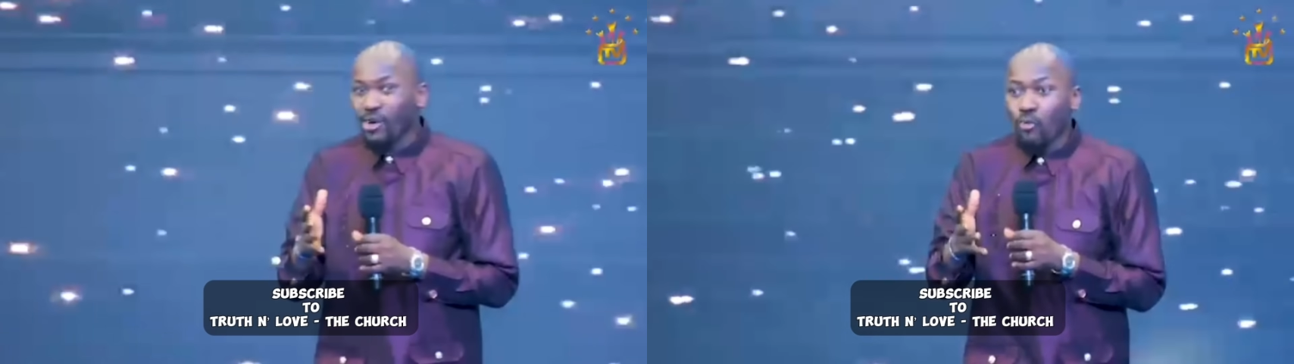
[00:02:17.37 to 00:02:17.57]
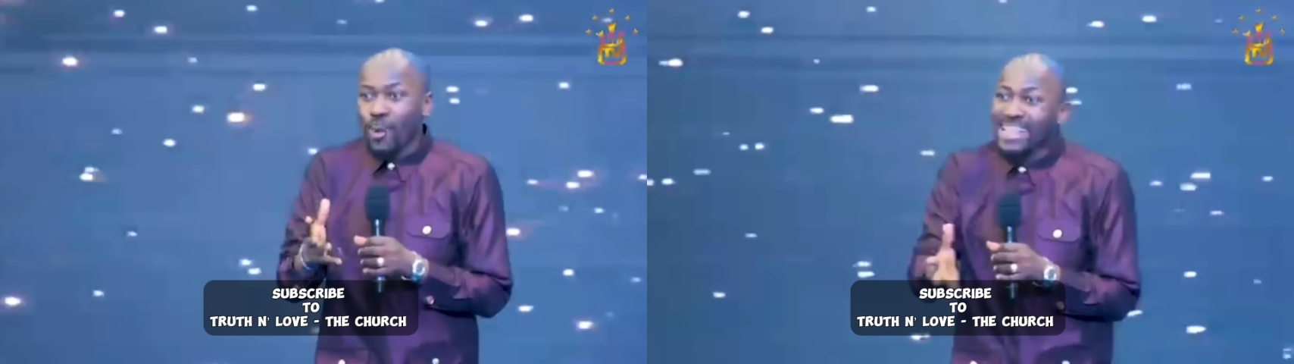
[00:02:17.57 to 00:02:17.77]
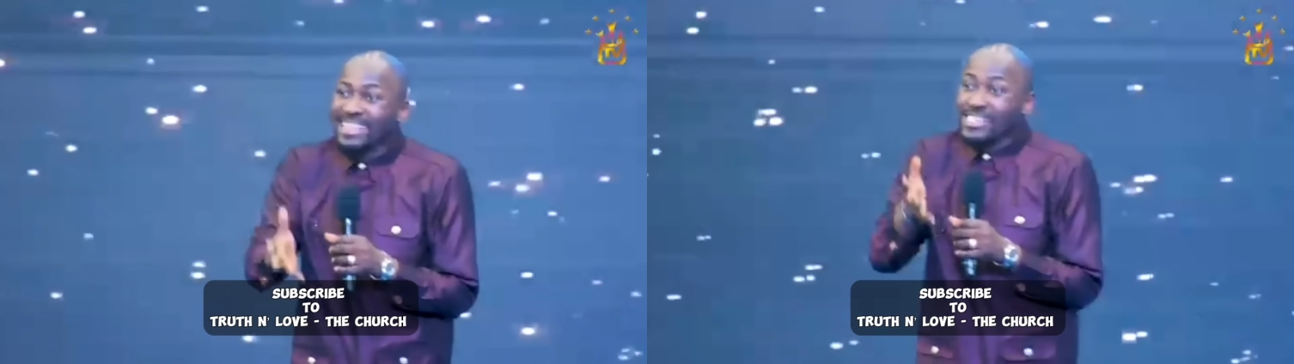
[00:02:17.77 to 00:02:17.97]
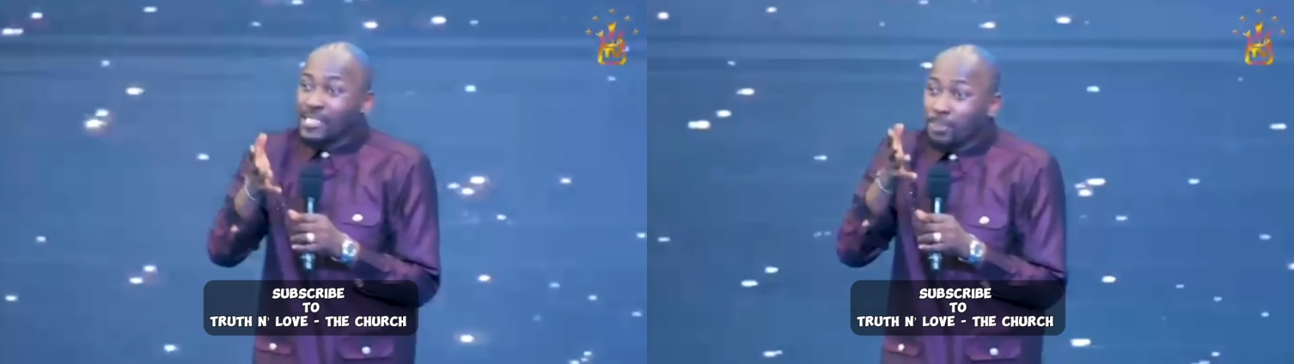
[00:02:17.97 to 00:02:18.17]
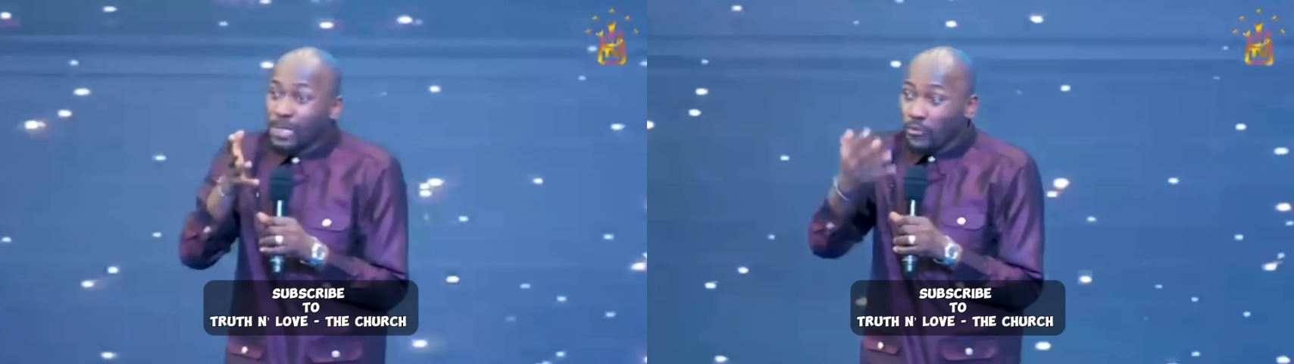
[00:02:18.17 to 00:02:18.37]
when the
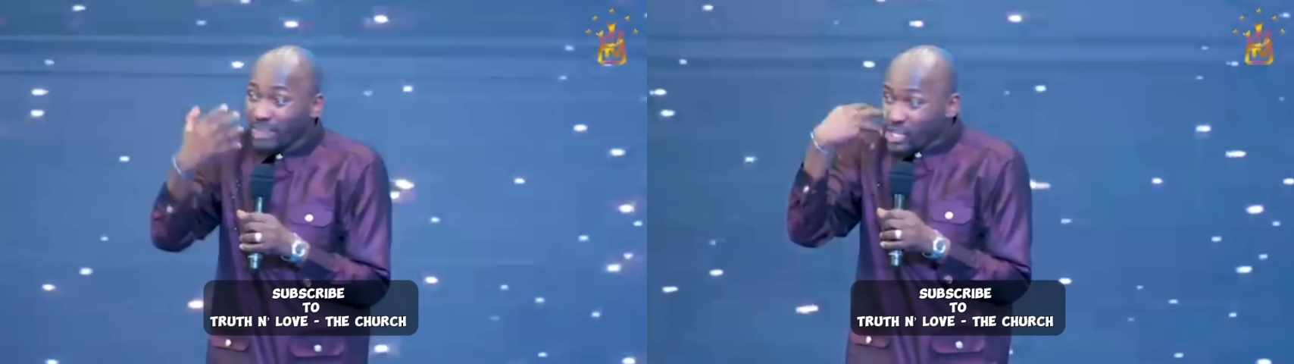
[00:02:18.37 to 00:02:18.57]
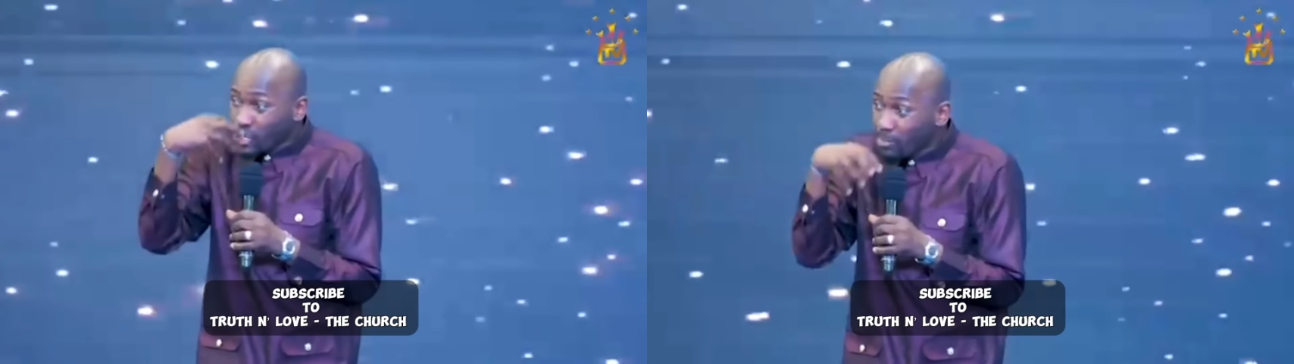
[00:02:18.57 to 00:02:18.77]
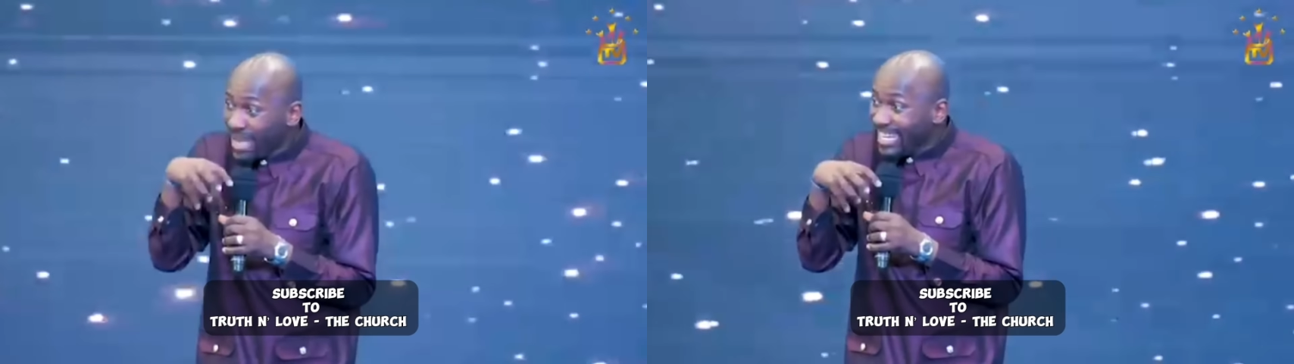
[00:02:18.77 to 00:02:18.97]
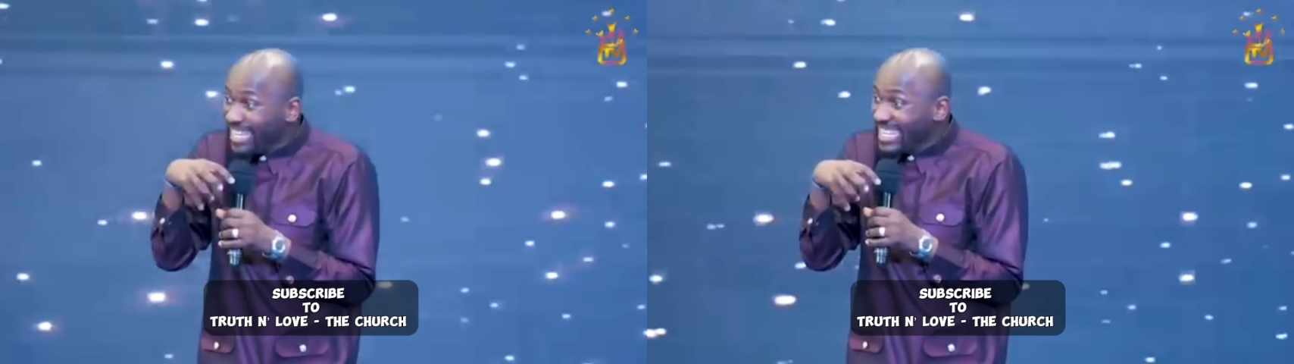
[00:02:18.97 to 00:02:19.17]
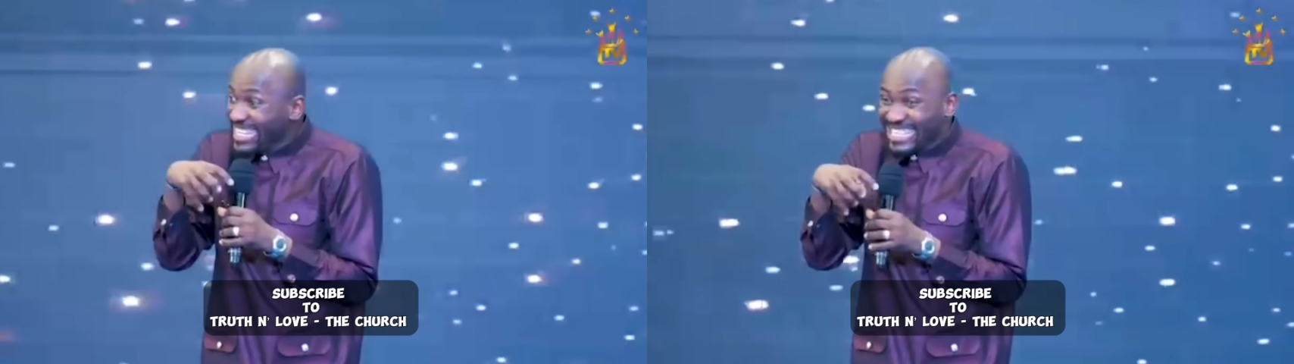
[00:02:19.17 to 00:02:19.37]
spirit of Ishmael
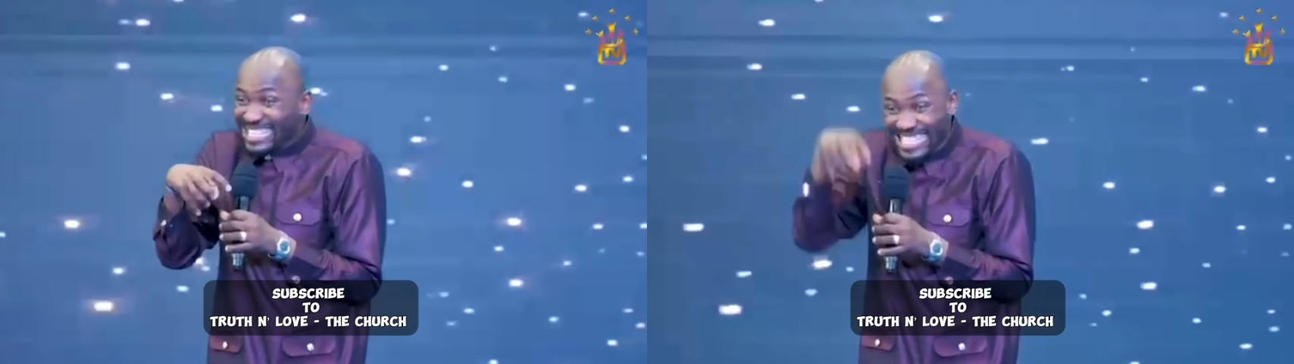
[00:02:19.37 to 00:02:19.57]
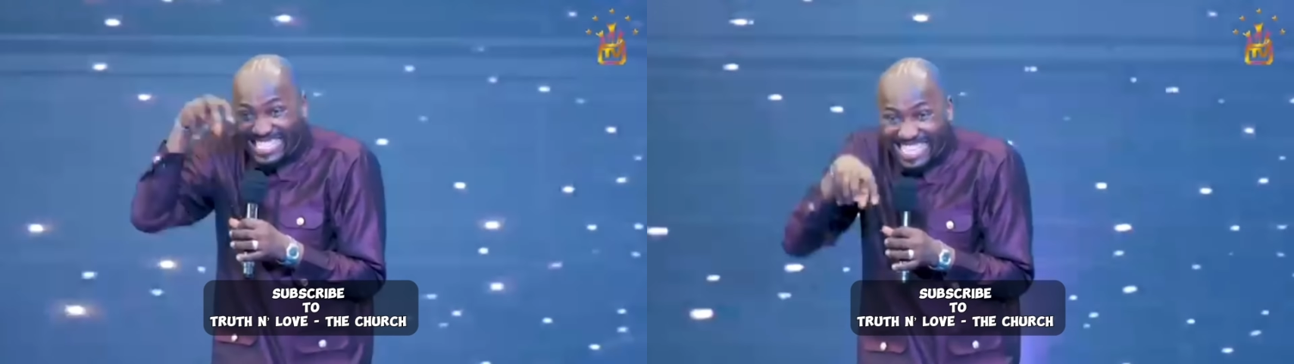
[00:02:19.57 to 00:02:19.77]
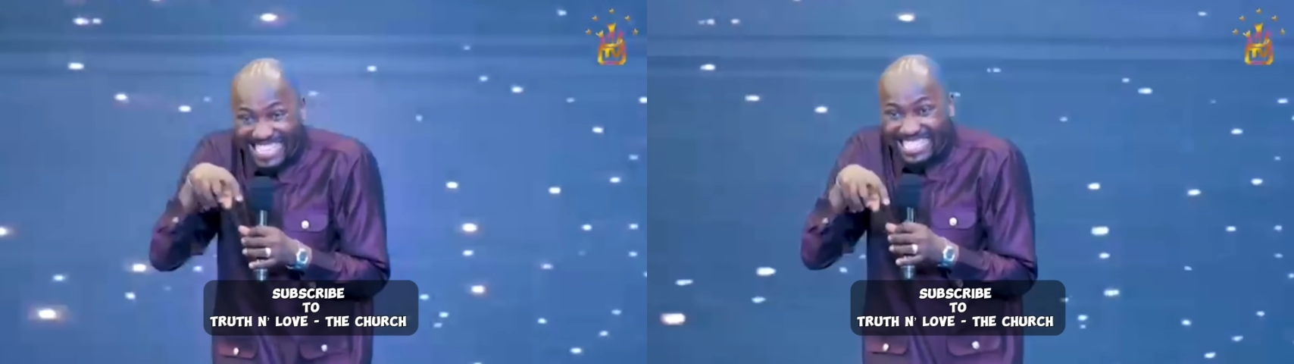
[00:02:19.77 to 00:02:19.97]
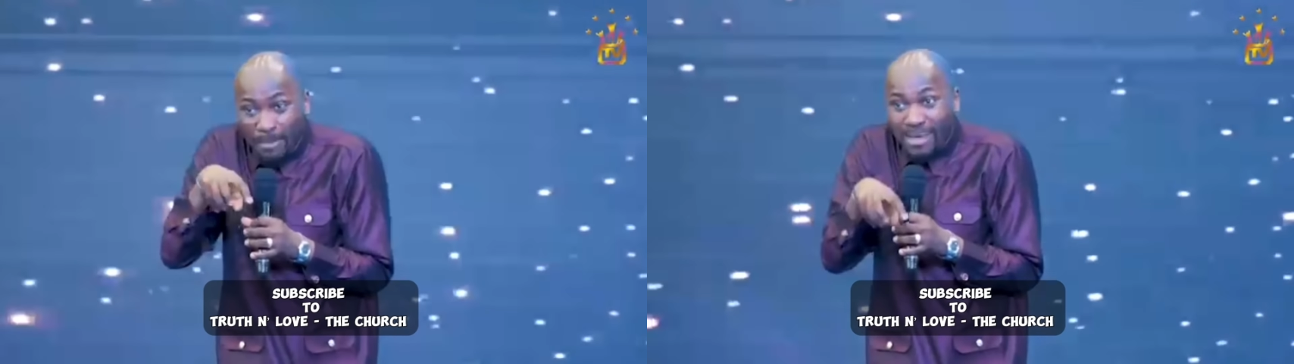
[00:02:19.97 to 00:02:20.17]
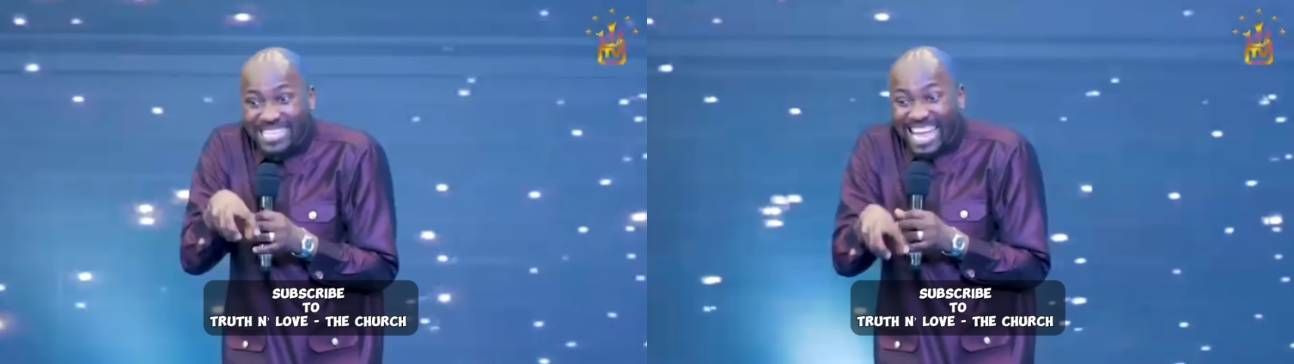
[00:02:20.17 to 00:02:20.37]
is seated in a
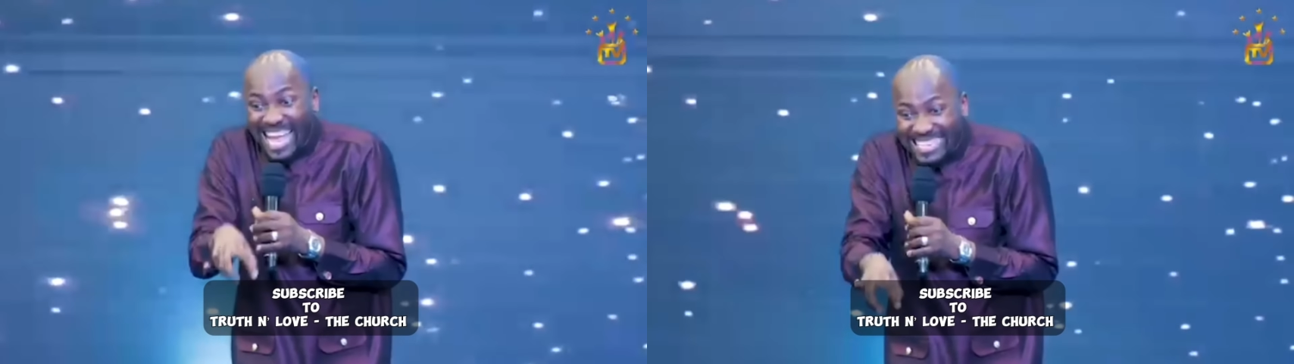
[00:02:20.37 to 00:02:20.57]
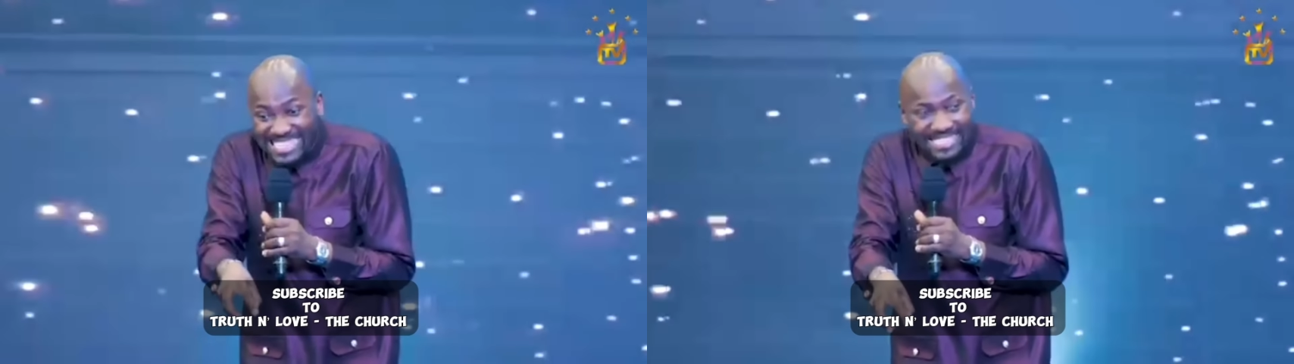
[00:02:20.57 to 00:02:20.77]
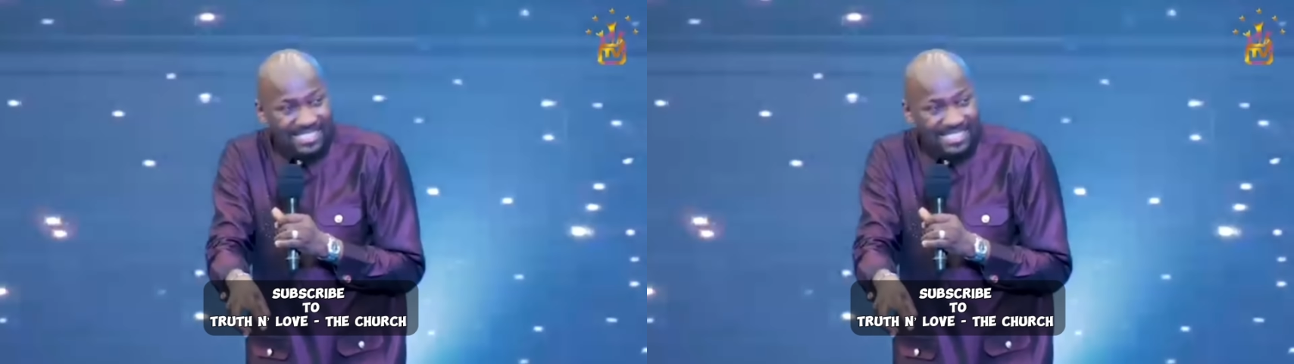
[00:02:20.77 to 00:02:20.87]
man's heart,